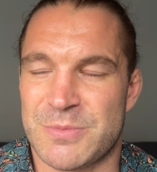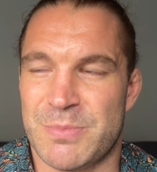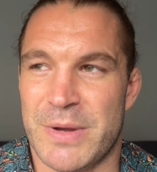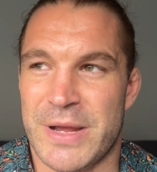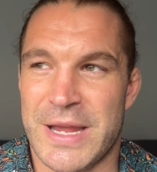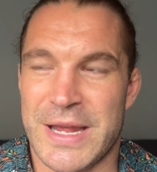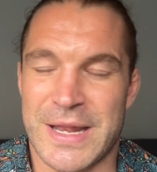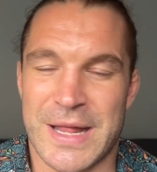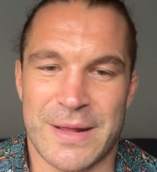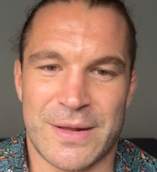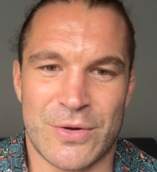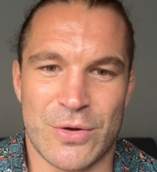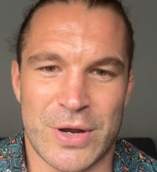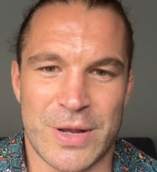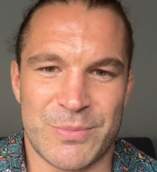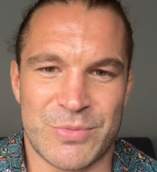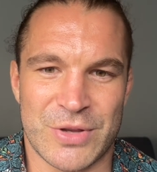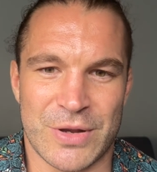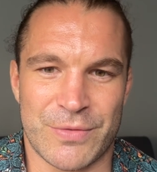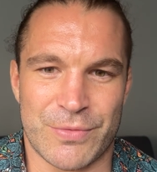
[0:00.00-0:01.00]
but he then got
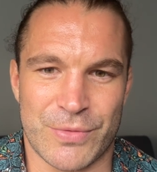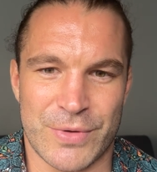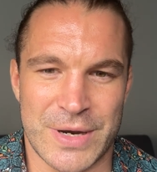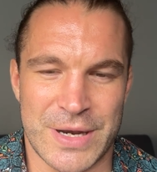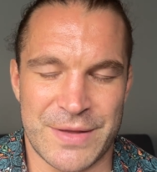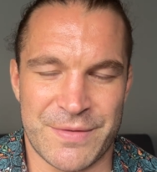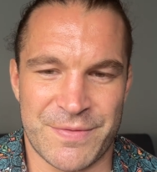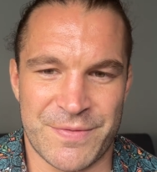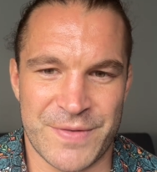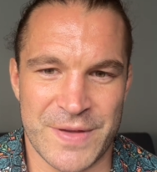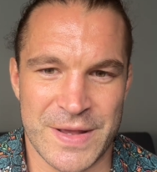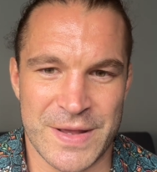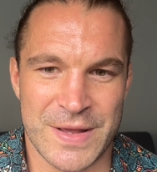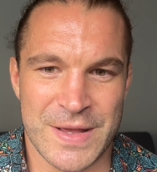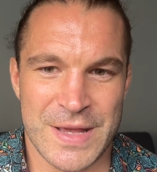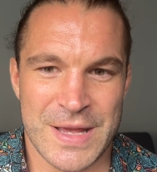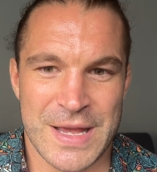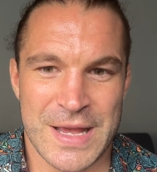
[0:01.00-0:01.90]
himself really fit.